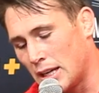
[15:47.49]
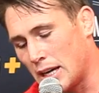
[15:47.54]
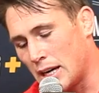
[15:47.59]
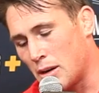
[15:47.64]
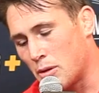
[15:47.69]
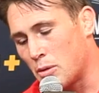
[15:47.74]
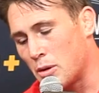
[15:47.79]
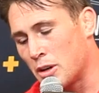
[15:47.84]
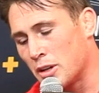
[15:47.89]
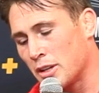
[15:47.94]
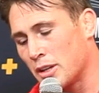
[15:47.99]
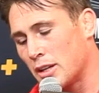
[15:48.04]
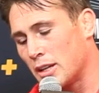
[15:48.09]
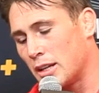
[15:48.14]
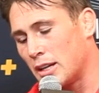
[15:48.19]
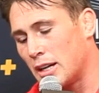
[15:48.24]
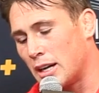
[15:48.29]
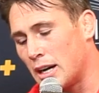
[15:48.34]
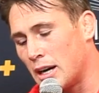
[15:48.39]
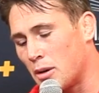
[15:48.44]
I
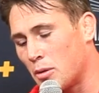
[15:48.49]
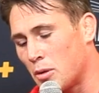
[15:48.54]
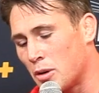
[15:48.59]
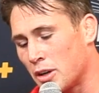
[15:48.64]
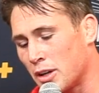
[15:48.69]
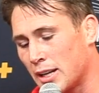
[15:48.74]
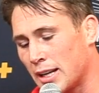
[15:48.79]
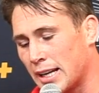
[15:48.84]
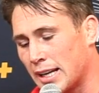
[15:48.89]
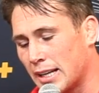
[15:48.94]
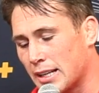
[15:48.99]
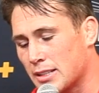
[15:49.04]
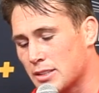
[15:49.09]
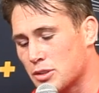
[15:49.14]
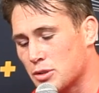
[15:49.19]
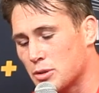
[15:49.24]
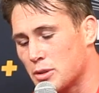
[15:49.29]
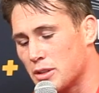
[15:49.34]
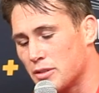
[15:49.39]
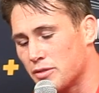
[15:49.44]
want like
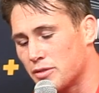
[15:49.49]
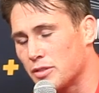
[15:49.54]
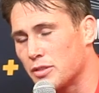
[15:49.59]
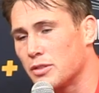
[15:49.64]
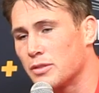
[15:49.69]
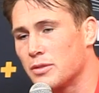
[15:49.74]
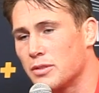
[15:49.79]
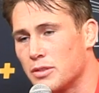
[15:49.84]
to have